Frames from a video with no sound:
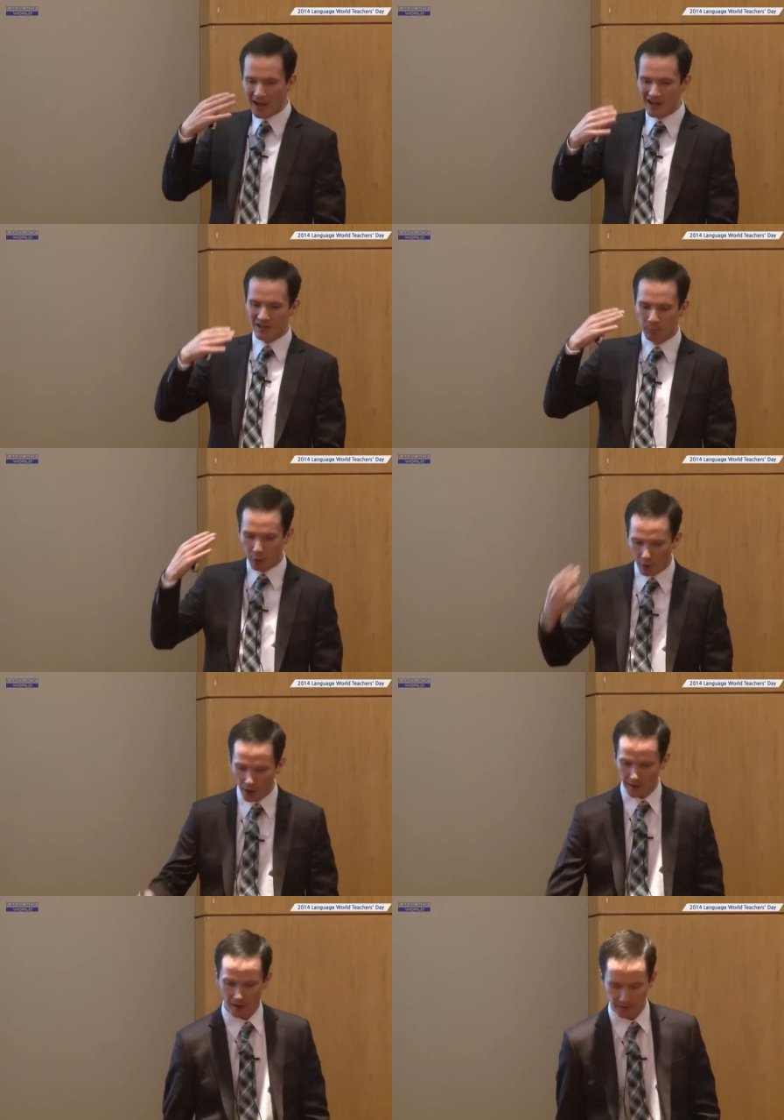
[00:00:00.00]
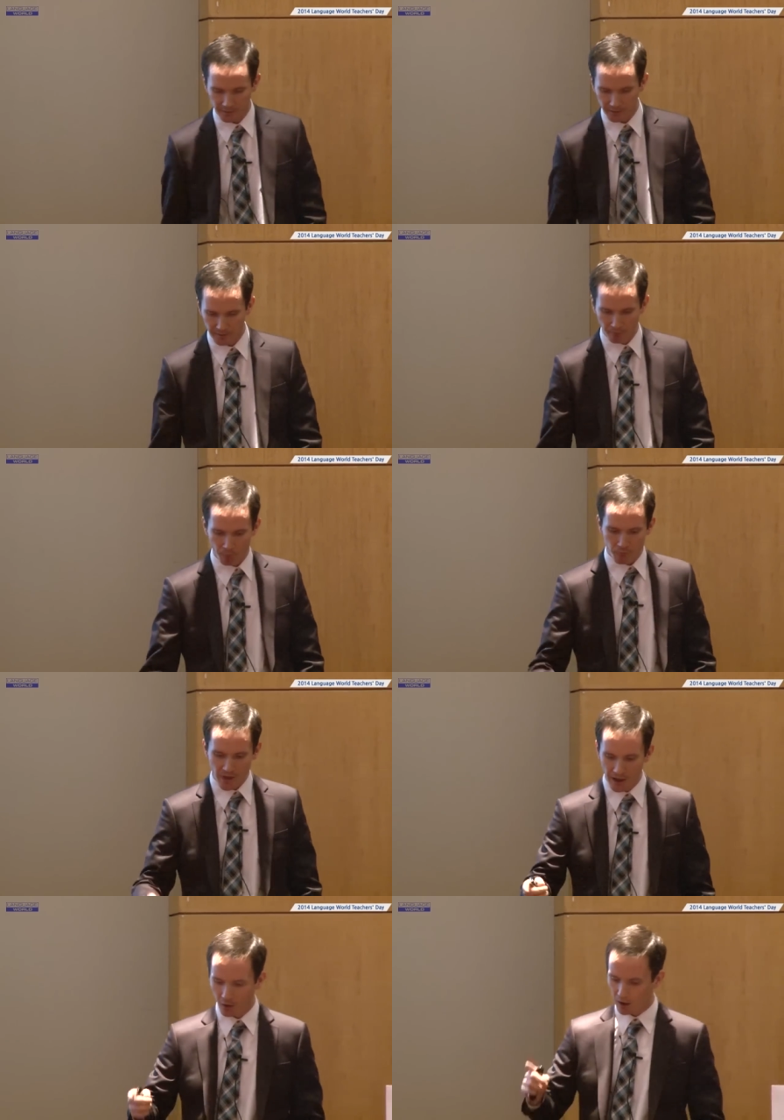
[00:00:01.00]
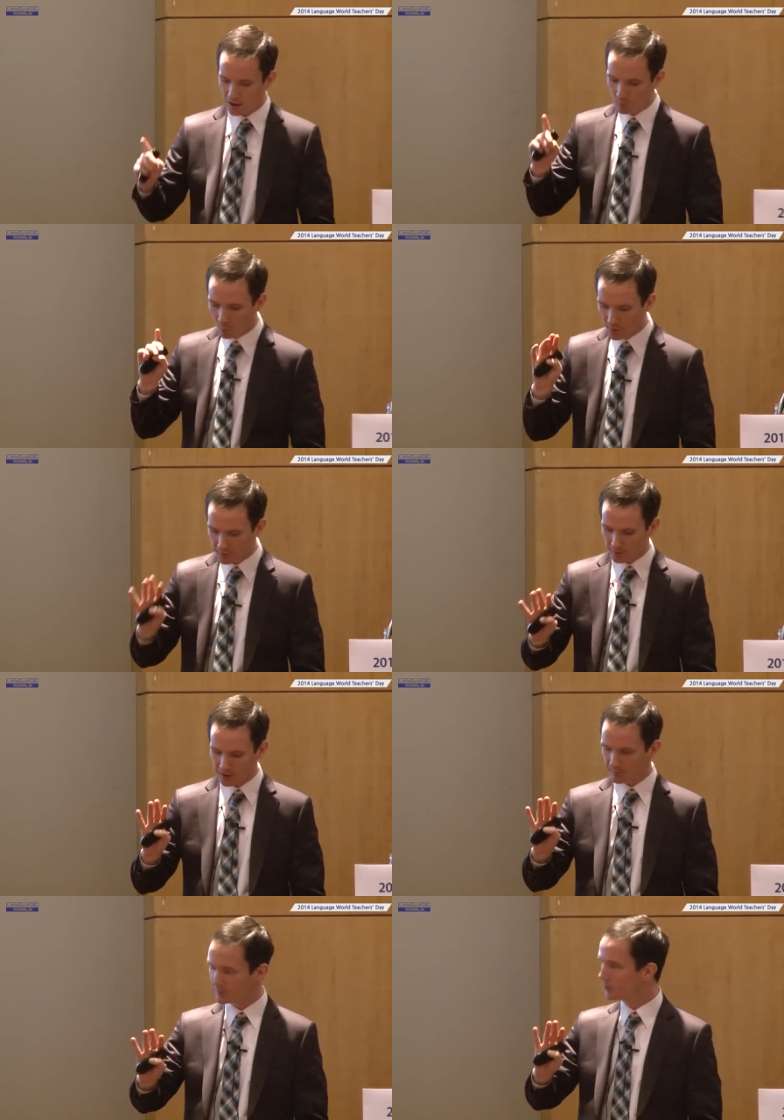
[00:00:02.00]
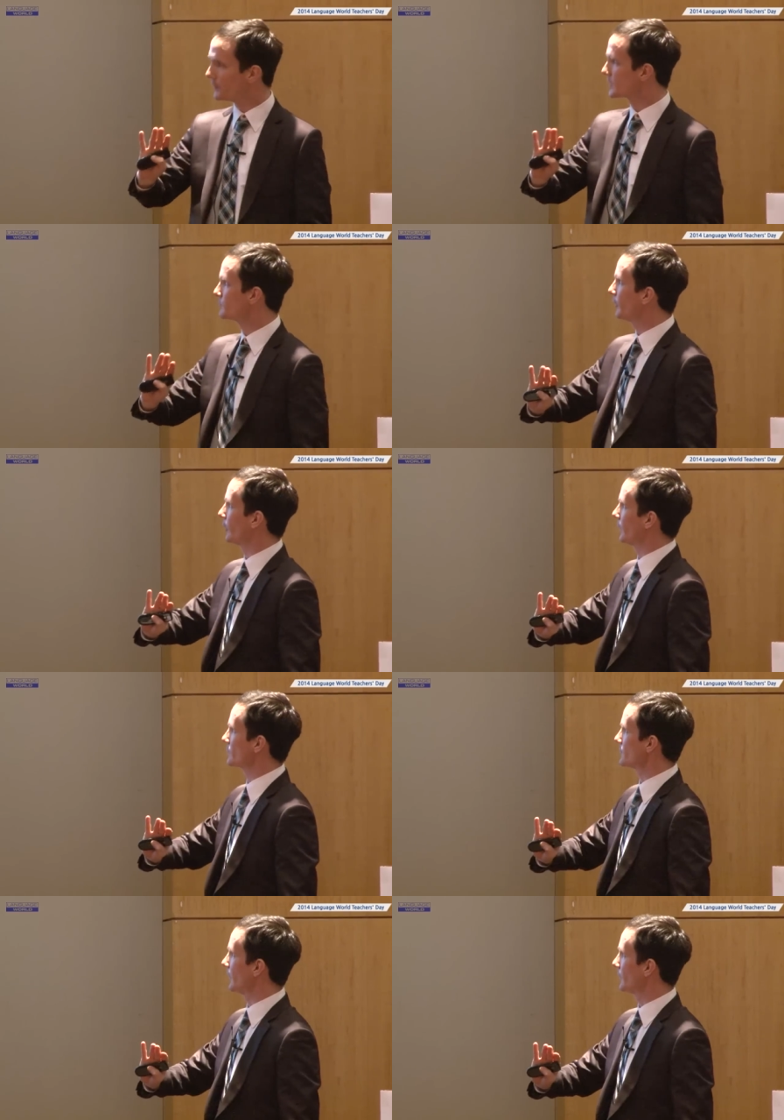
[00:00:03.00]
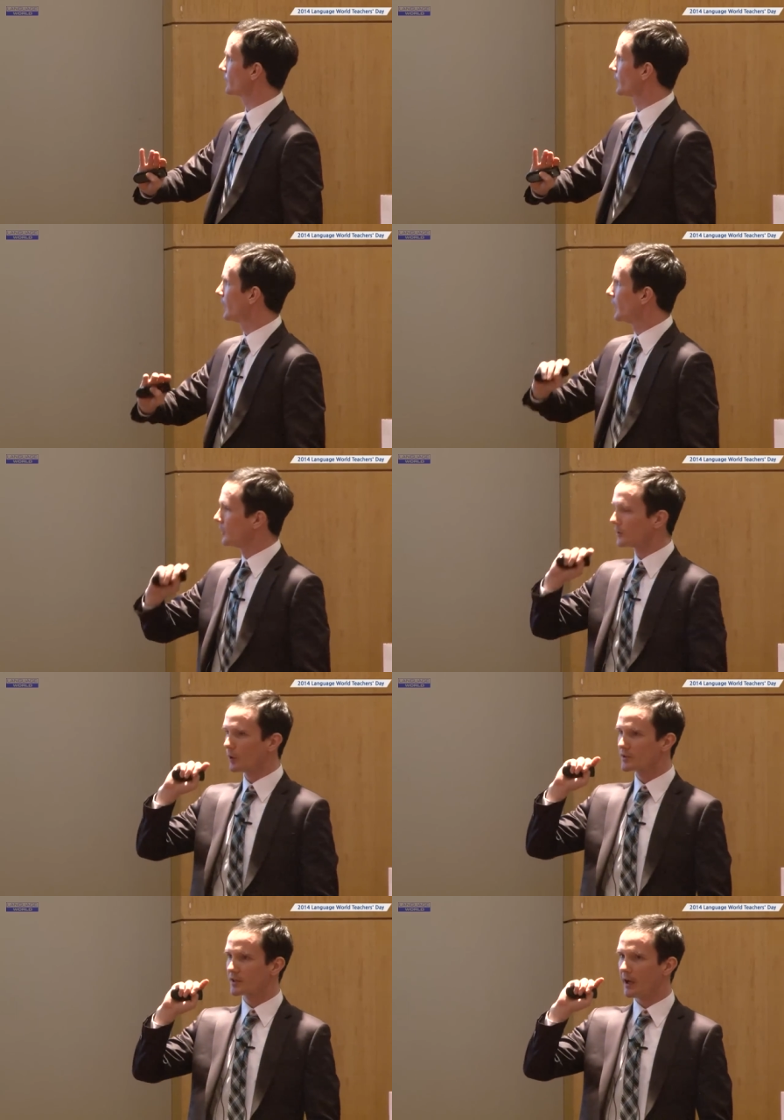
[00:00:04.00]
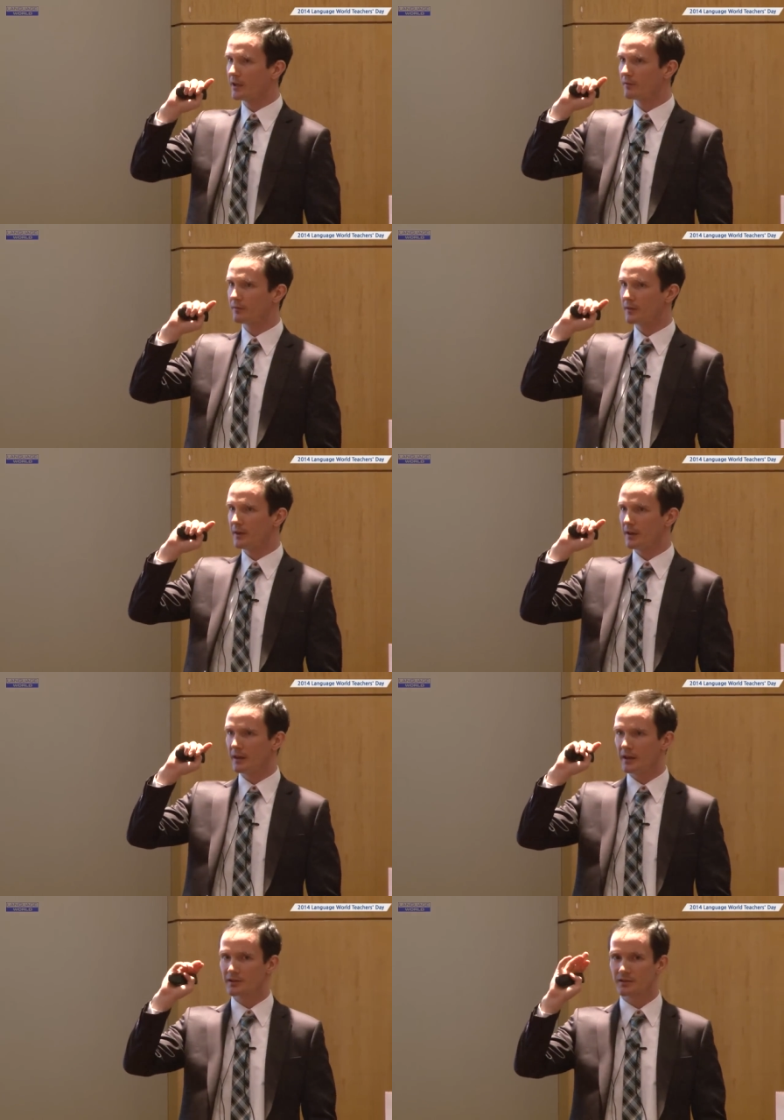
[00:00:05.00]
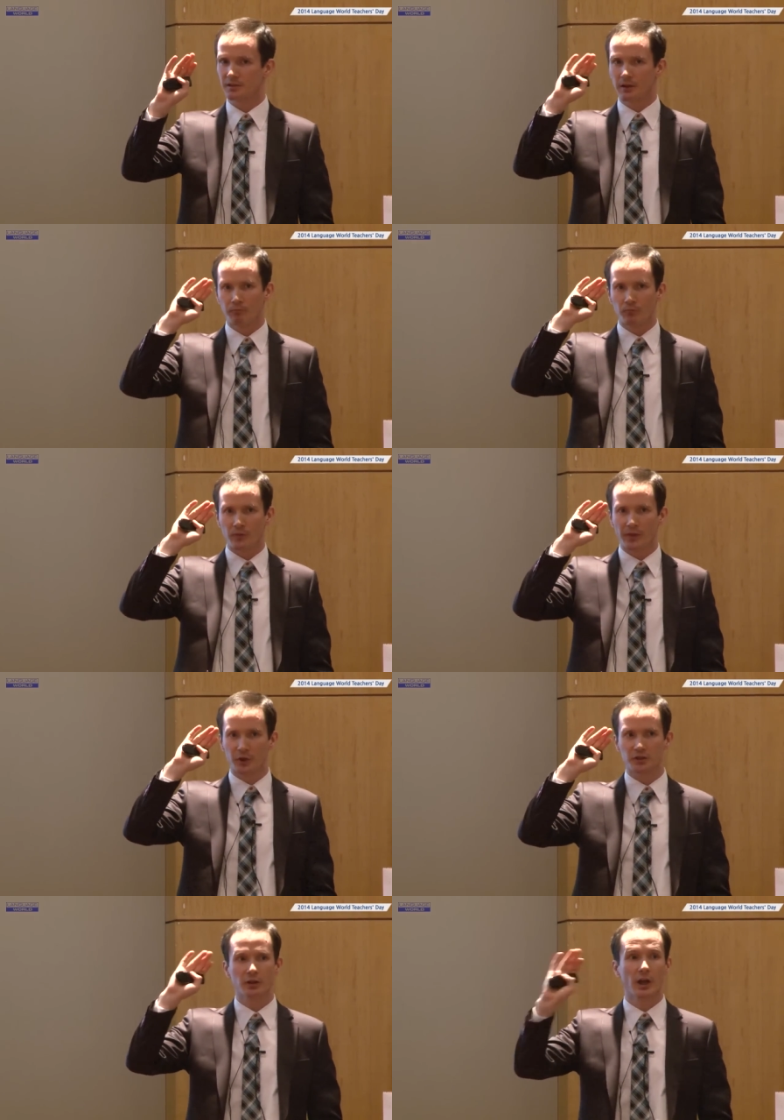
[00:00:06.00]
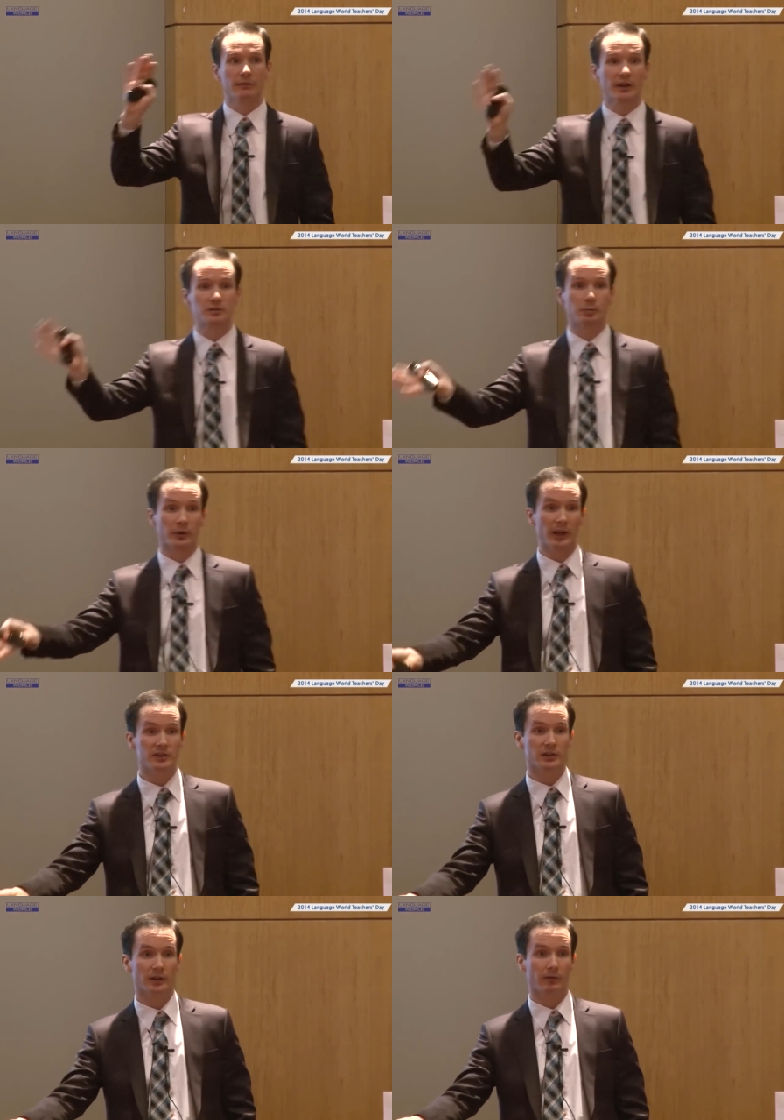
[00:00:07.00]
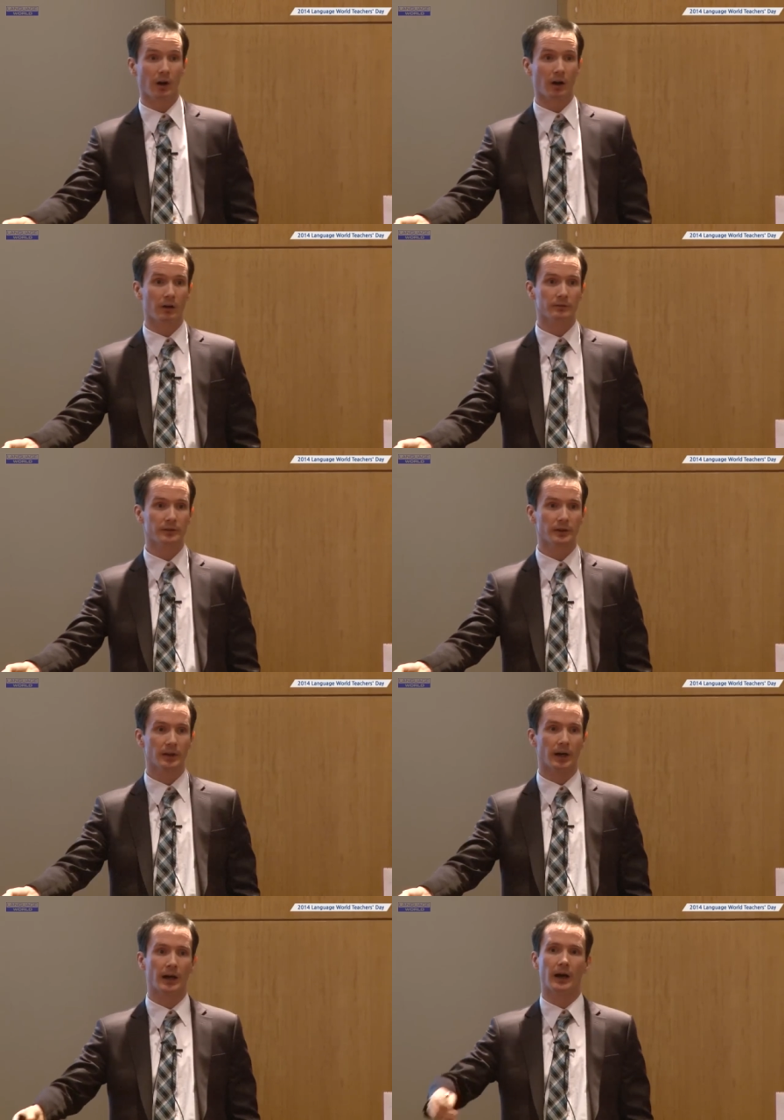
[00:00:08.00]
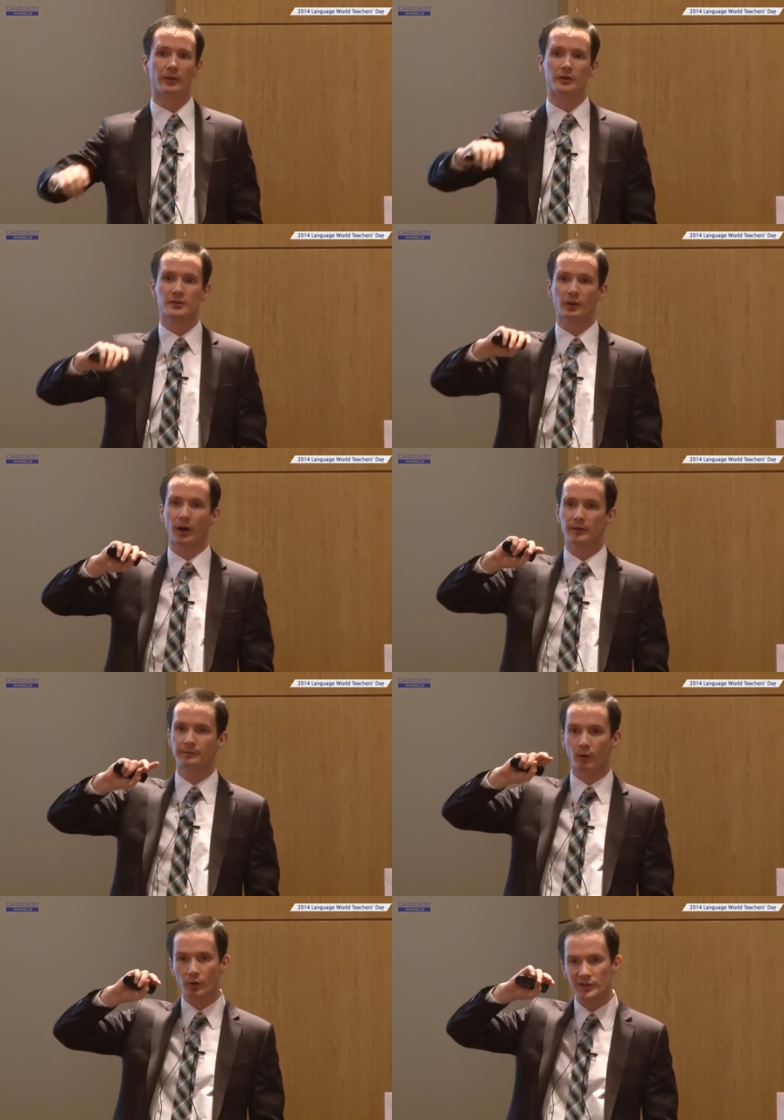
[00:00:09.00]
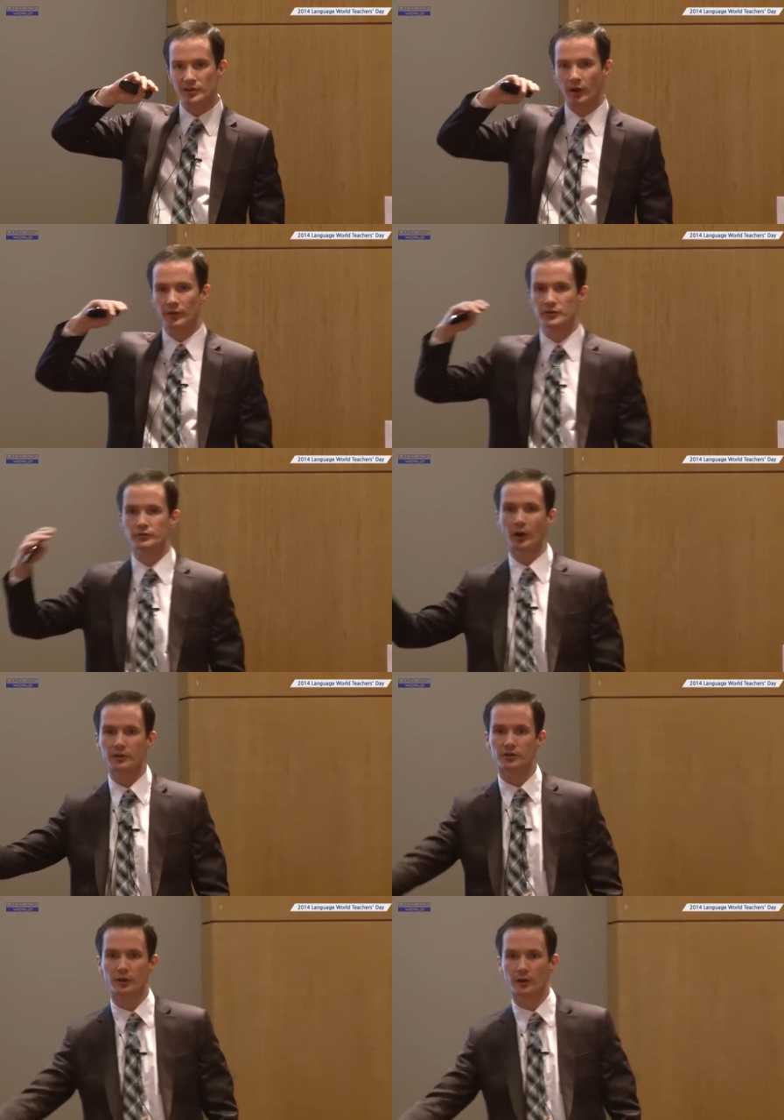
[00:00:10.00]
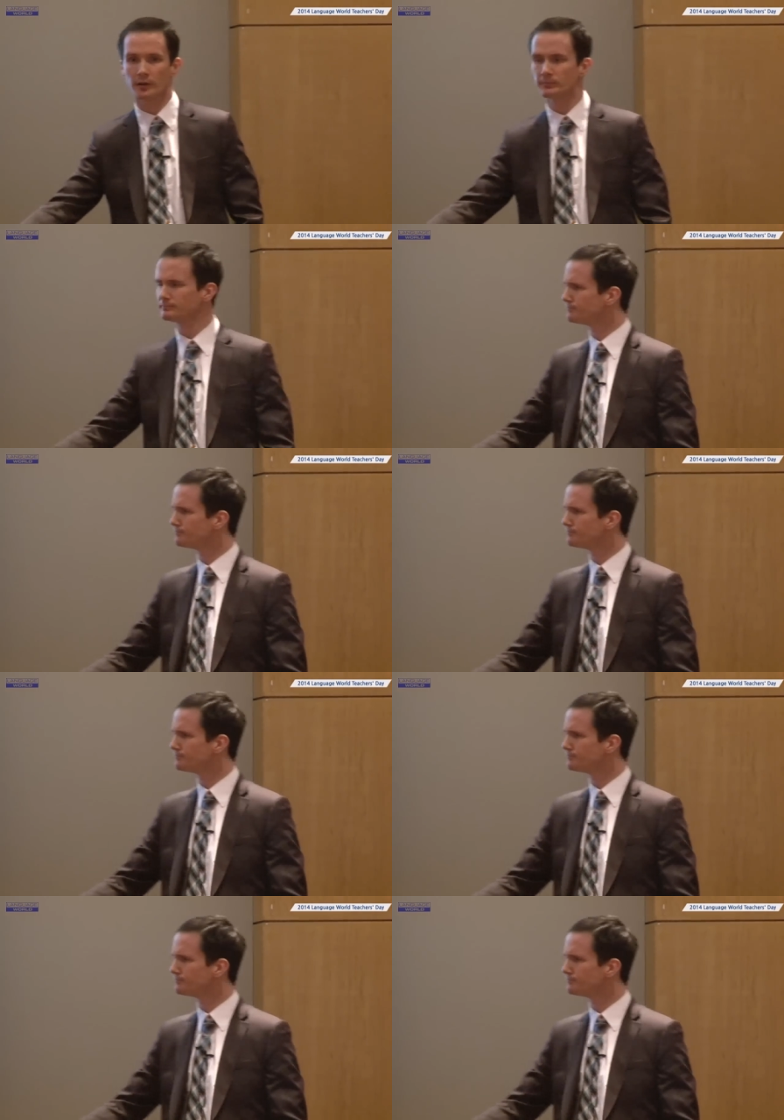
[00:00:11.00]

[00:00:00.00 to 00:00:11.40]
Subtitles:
as product. Now, I'm wondering if you've experienced this. So it's kind of, there's a lot of explanation involved, there's a lot of focus on the structure,